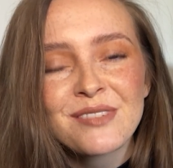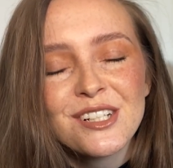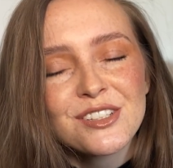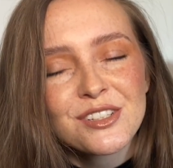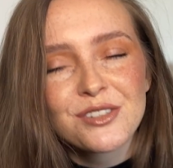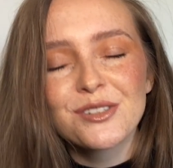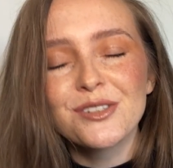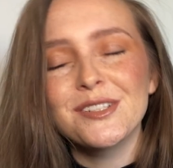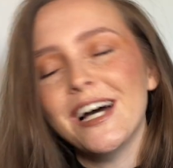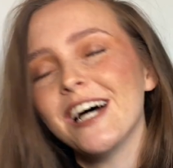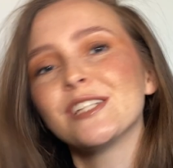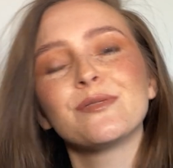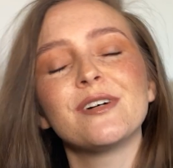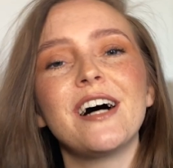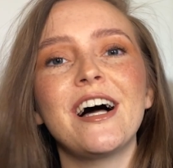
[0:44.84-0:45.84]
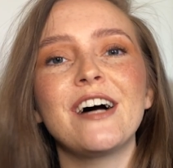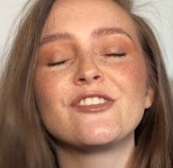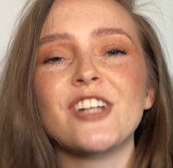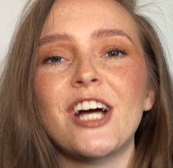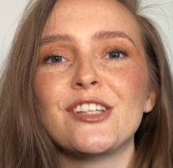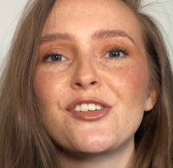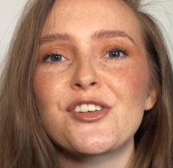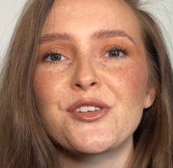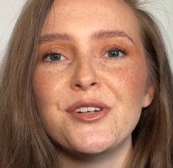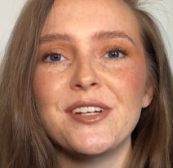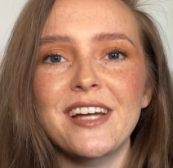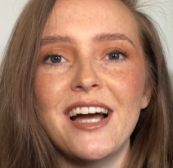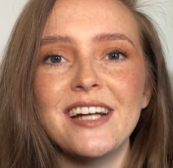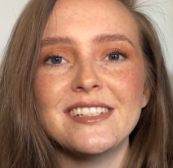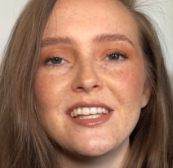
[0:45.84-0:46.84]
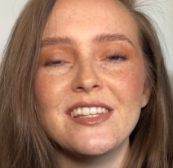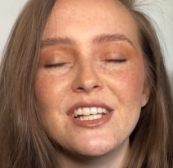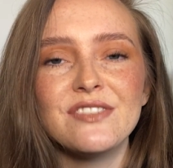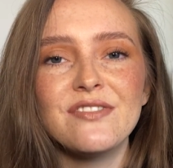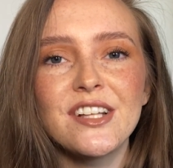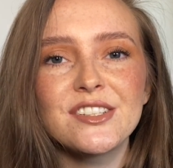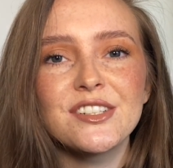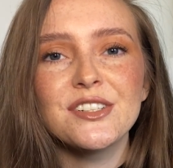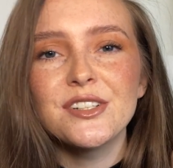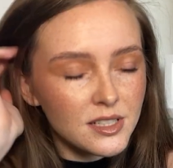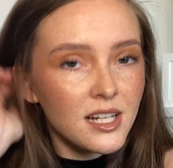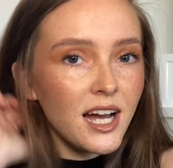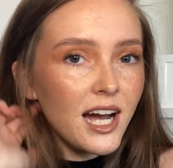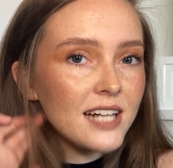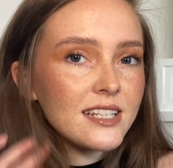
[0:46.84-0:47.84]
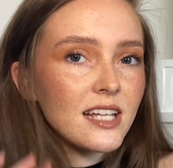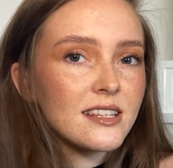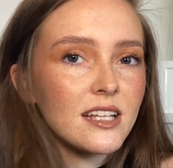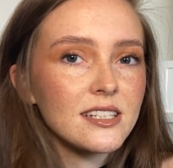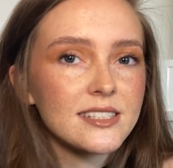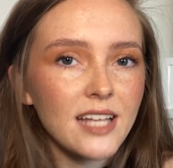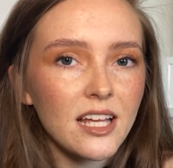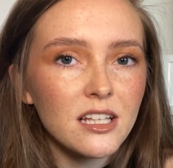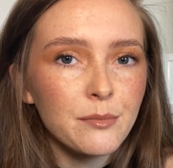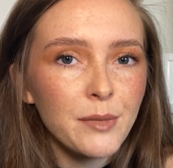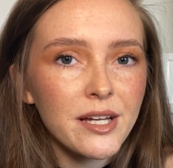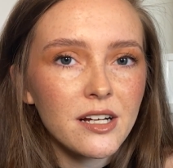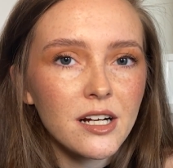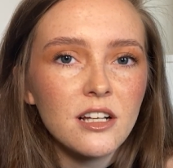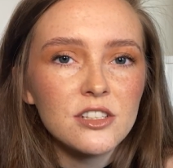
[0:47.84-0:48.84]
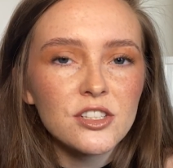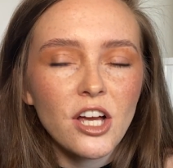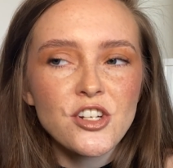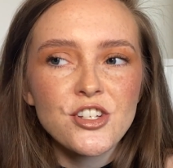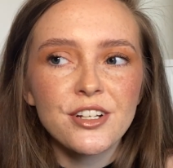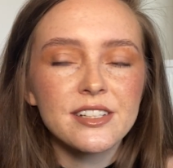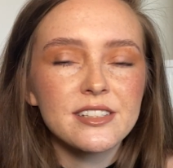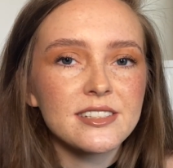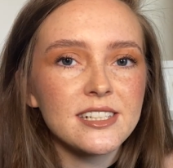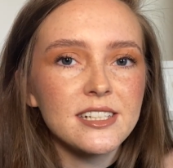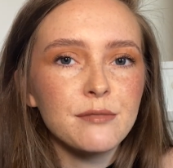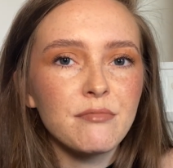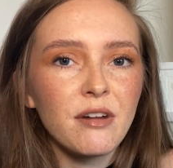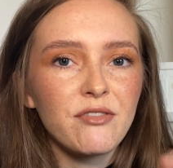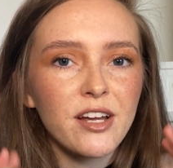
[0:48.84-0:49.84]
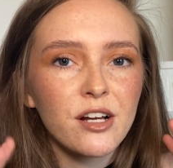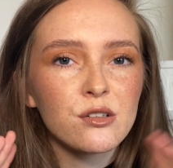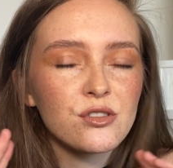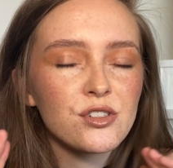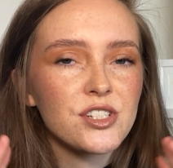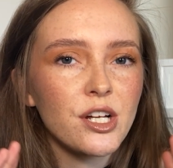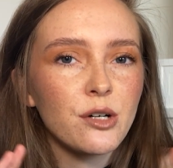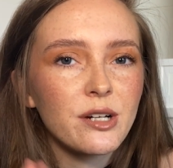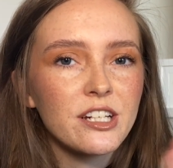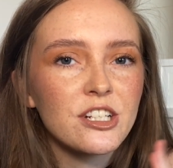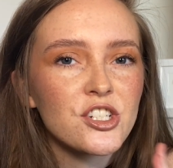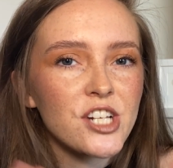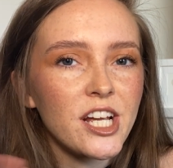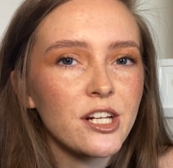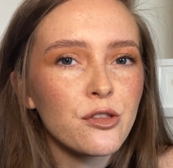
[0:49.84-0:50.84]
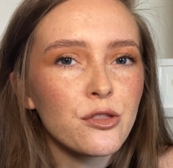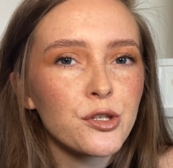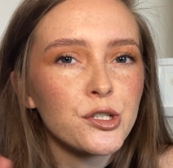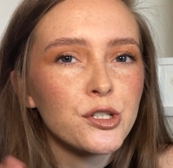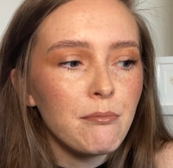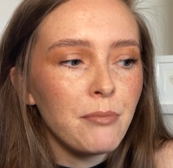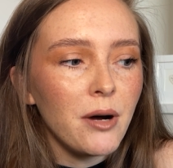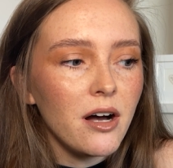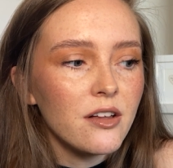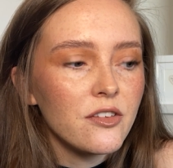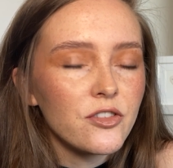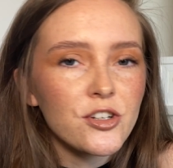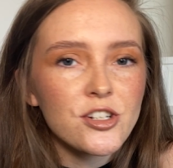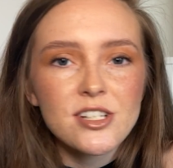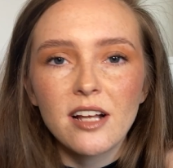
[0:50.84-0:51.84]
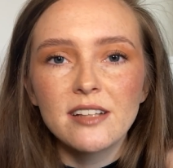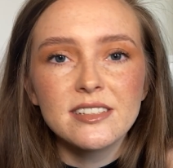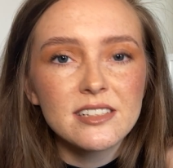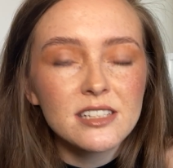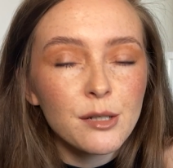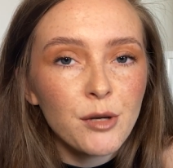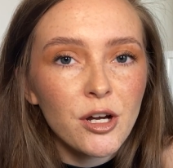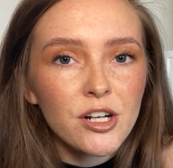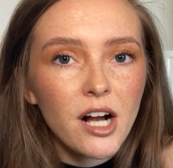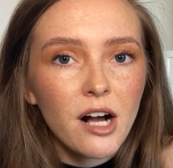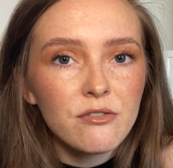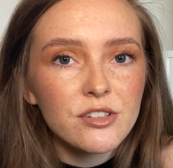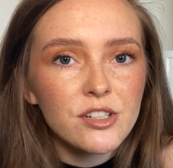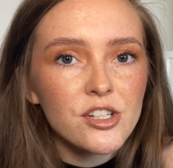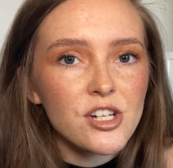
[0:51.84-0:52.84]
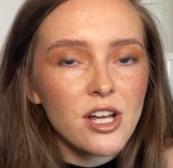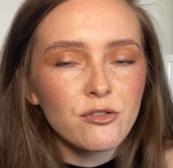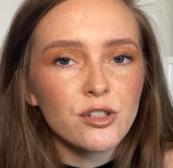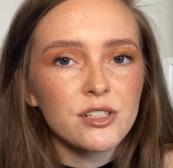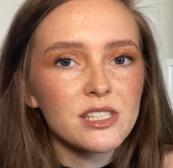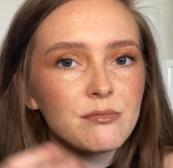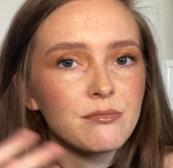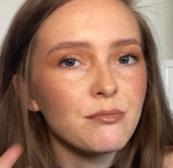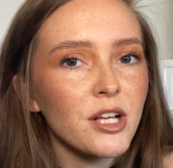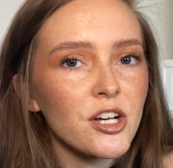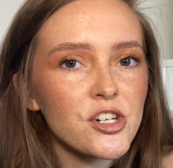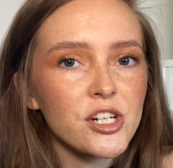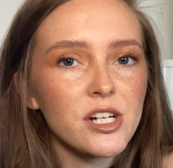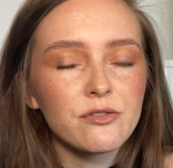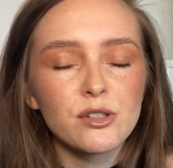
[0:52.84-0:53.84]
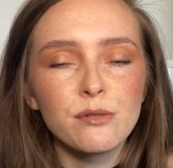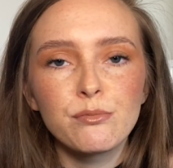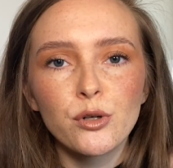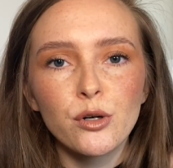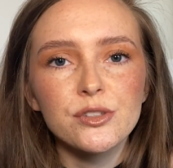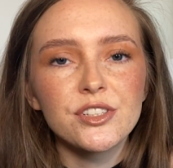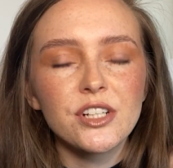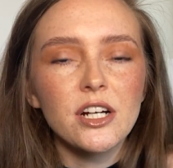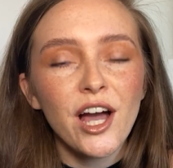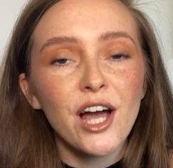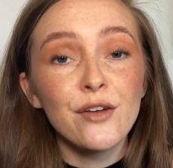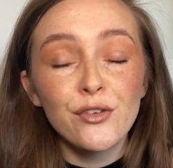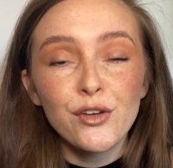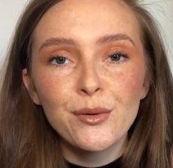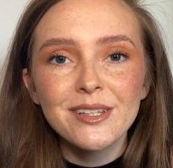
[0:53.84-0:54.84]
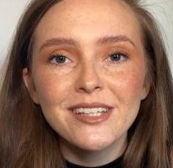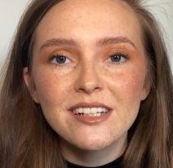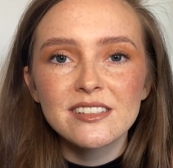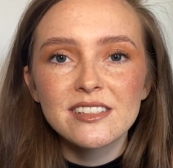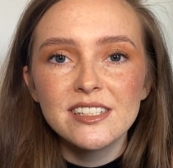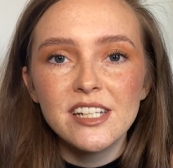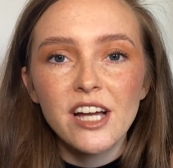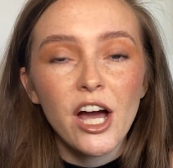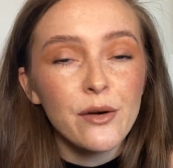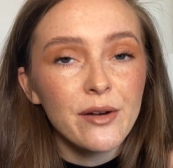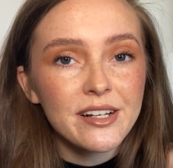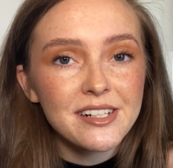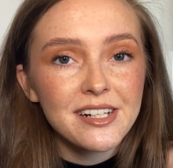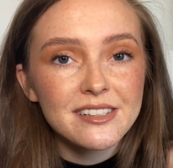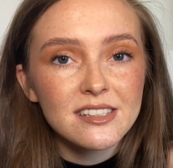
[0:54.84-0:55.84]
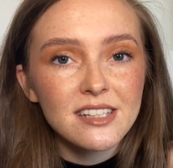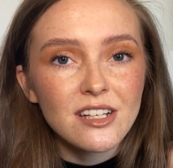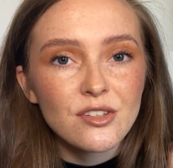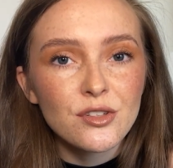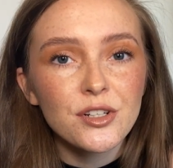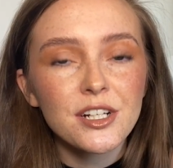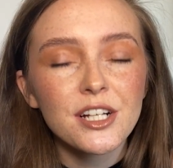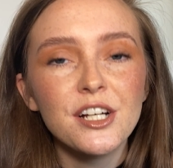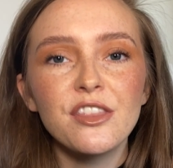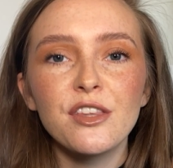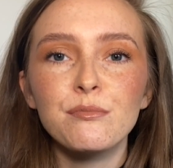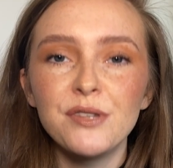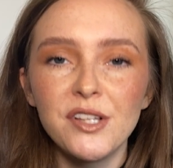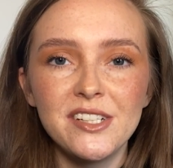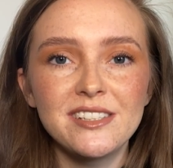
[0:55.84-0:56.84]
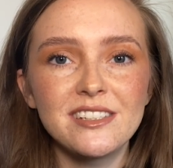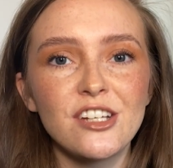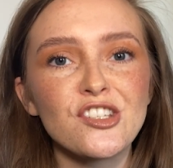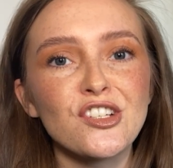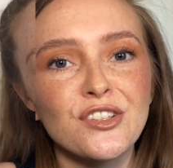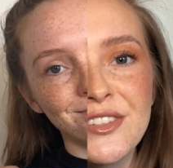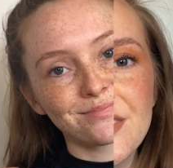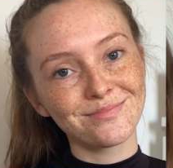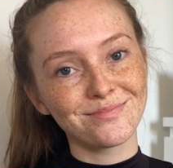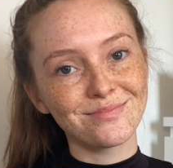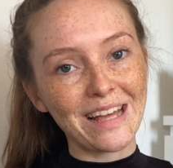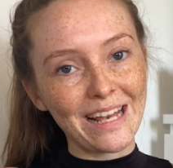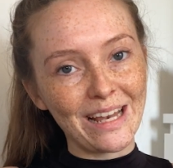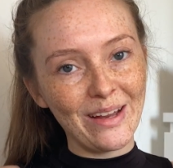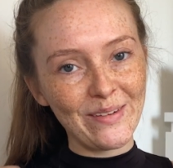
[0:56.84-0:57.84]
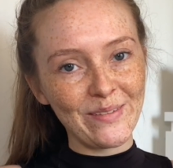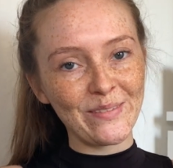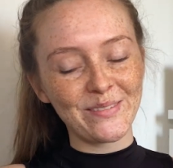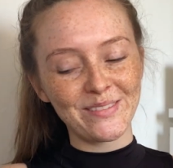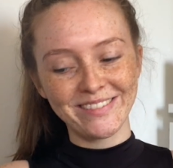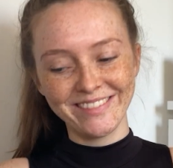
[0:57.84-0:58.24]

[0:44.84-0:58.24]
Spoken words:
So that is what I have tried to show you guys in this video. I did this style of makeup, so as you can see my freckles are still kind of shining through, but there's a decent amount of coverage. I've got some blusher, I've got bronzer. If you would like to see how I created this look, then please stay tuned. Hello.